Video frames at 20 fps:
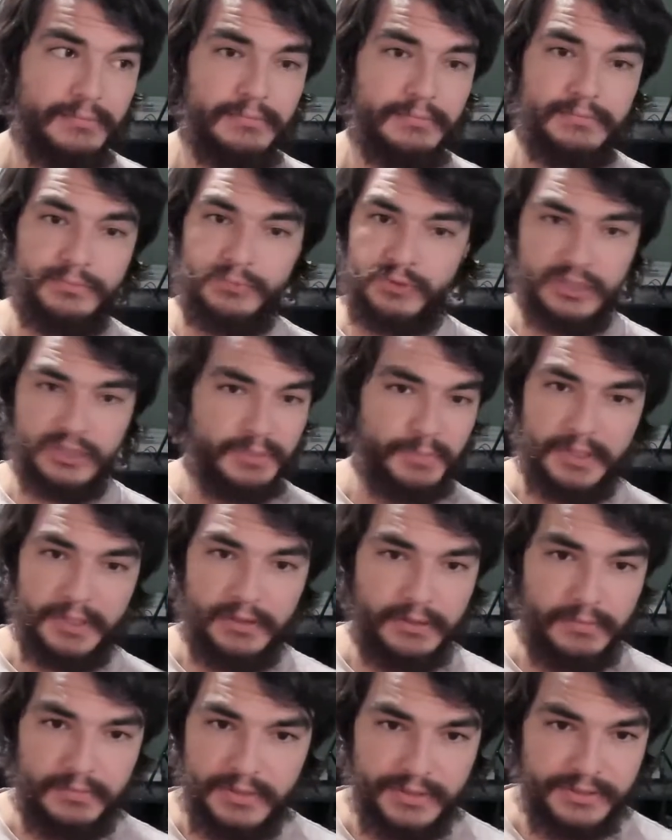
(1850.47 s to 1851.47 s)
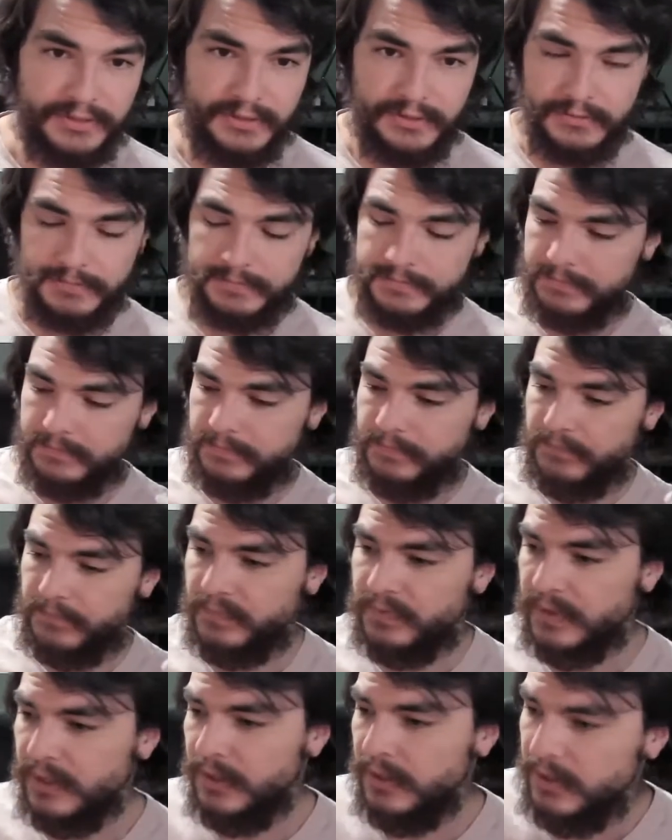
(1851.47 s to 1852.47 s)
just sped up. That's all.
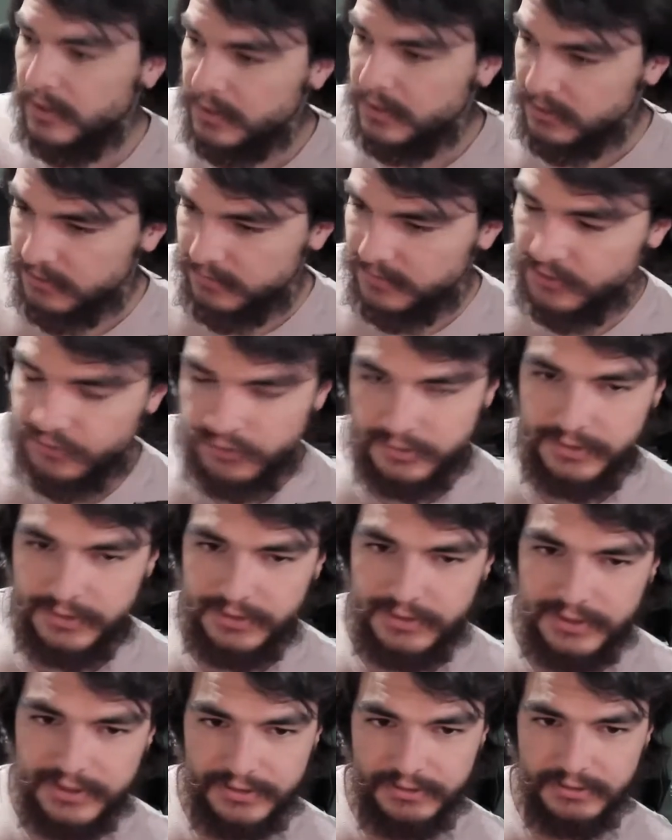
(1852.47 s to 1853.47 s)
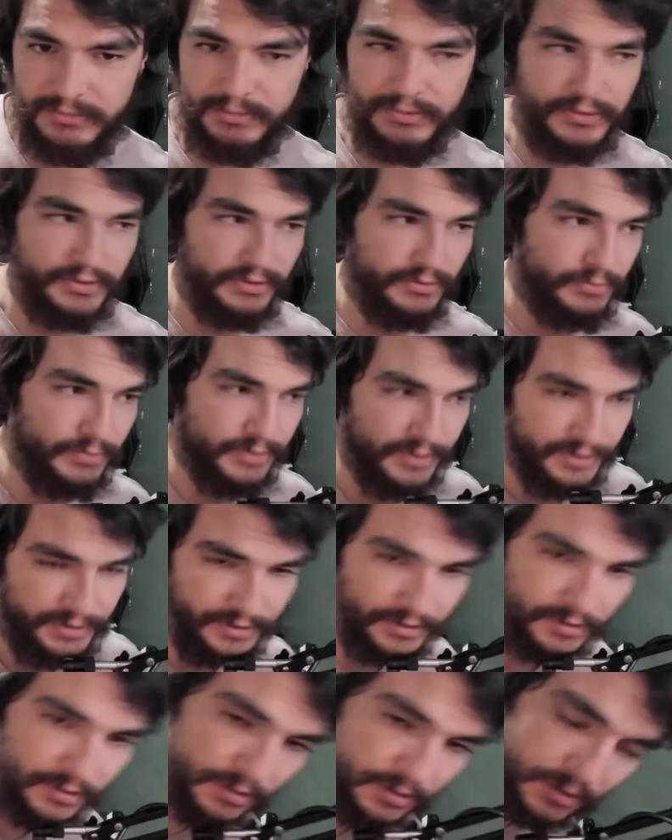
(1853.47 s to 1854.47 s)
So eventually, you get to a point where,
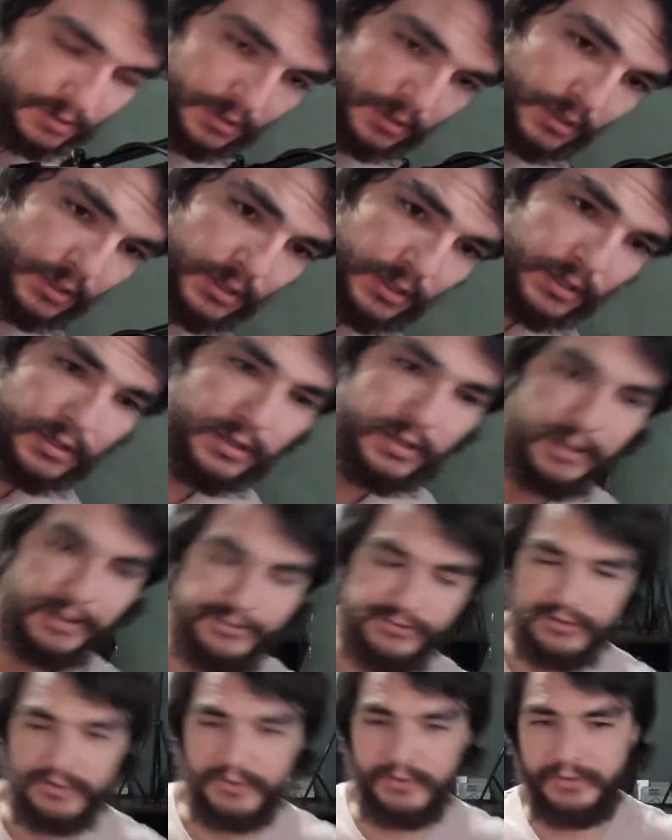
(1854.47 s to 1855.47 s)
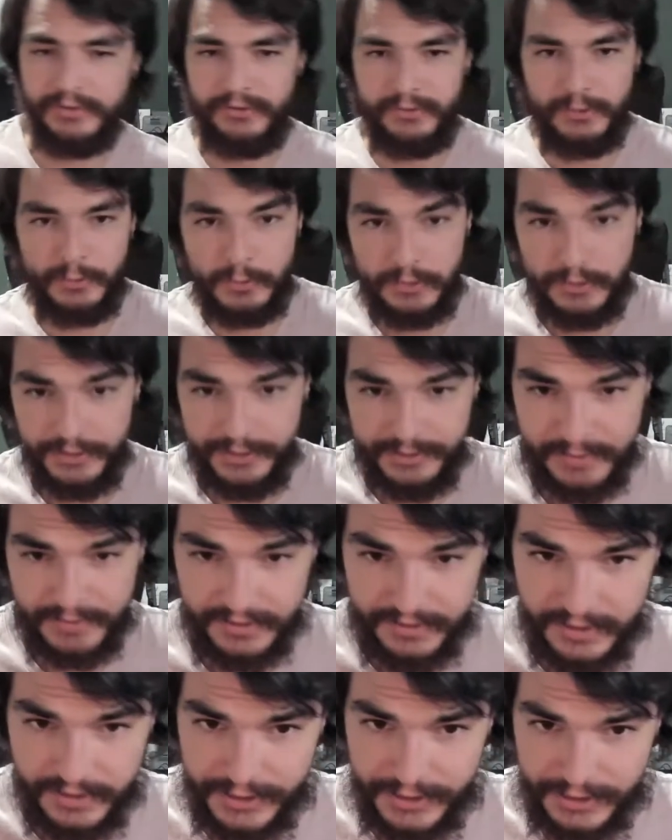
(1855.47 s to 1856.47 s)
as you're going through the warrior's
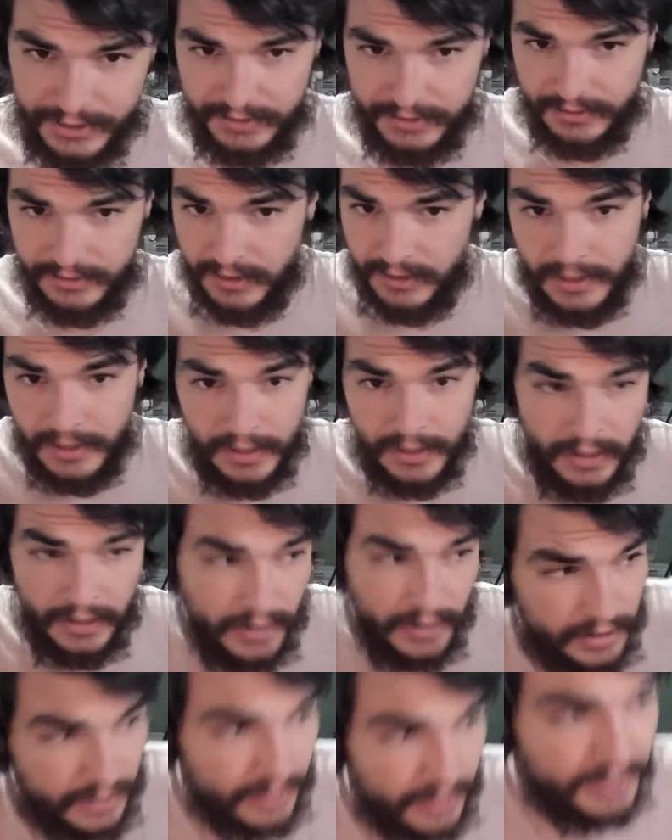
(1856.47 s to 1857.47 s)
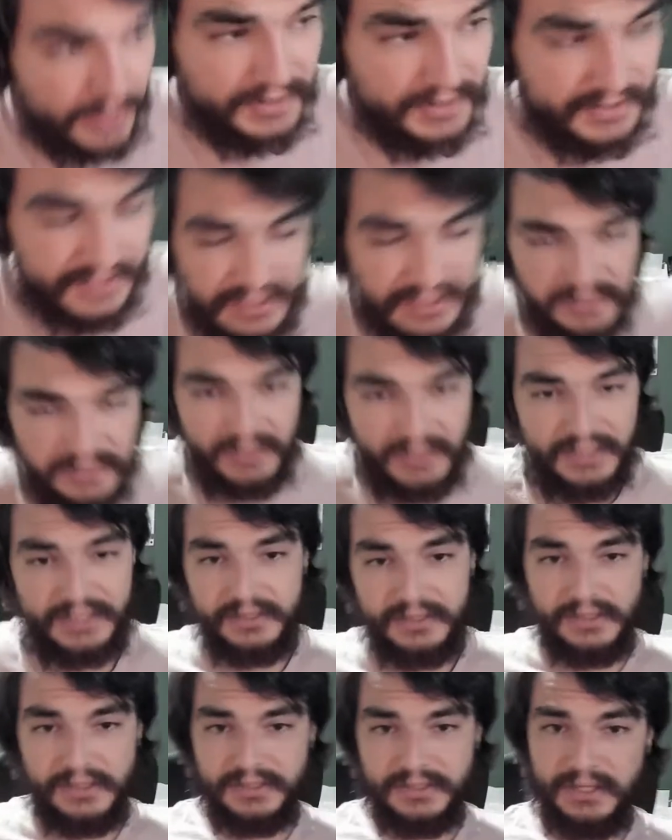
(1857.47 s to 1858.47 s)
meditation, it takes less and
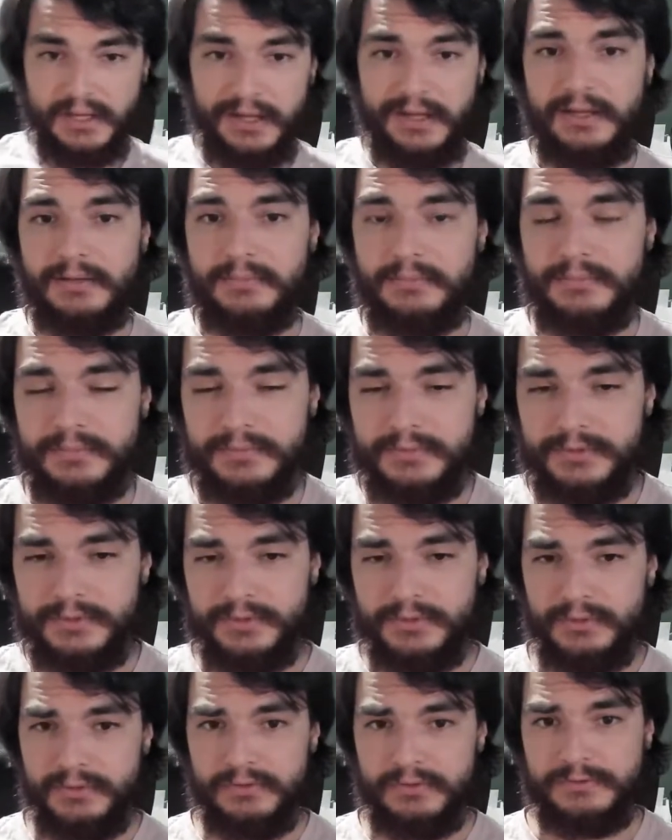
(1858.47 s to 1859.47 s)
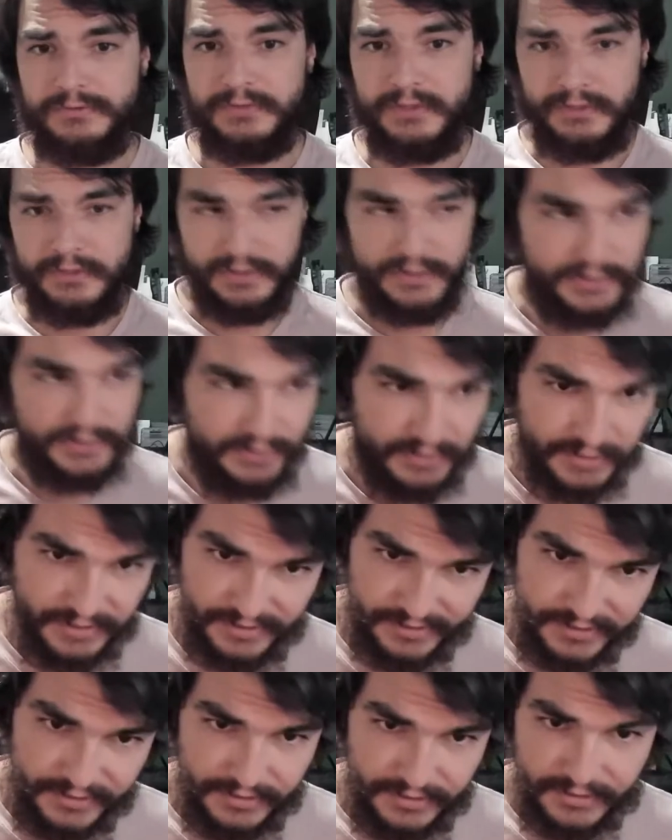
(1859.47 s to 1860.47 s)
less time to fall into the
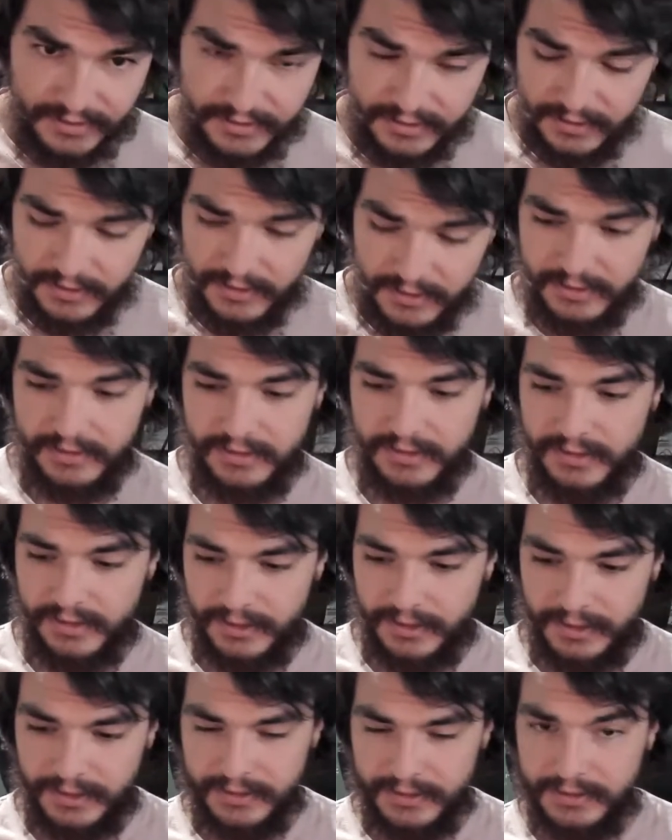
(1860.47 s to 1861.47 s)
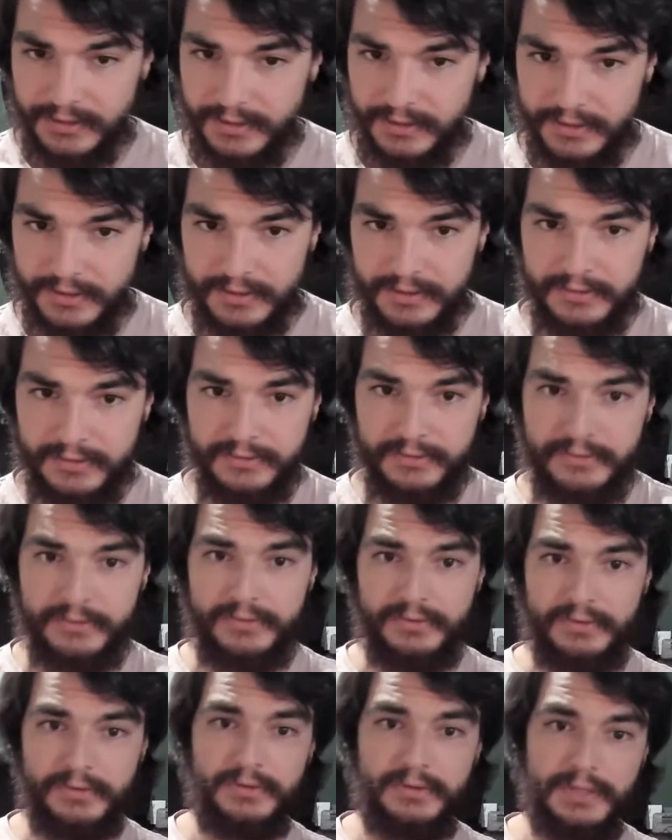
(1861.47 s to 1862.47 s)
senses, and
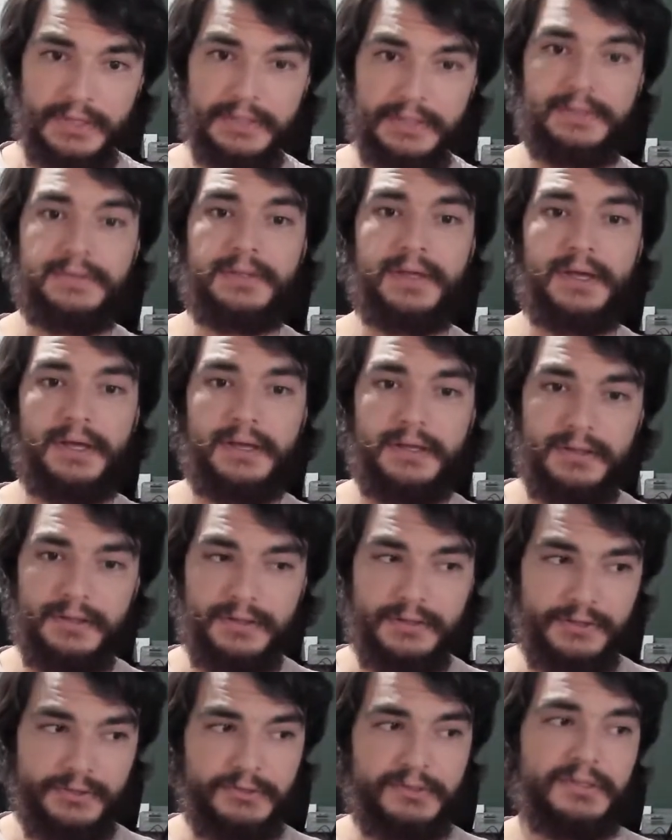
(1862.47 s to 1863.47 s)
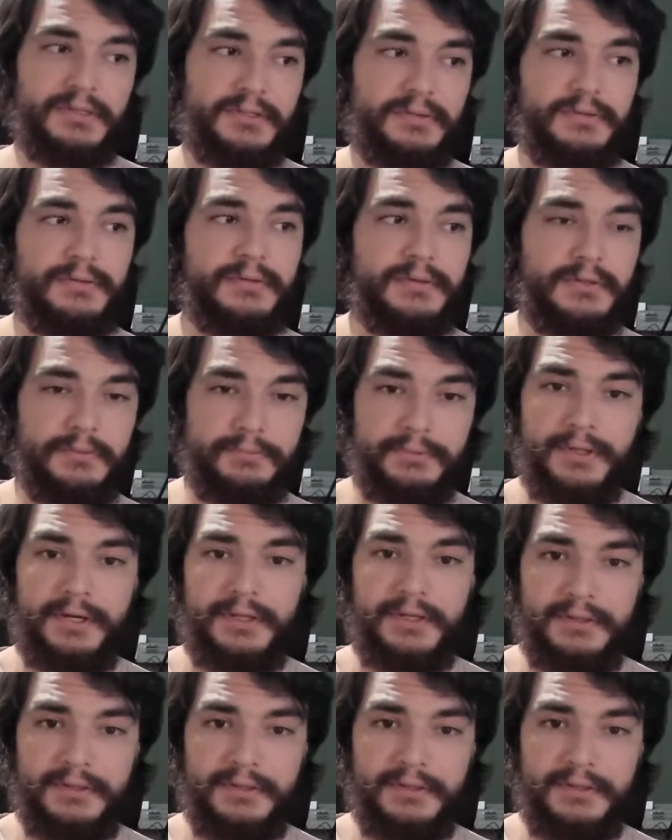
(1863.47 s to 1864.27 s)
in that you can apply the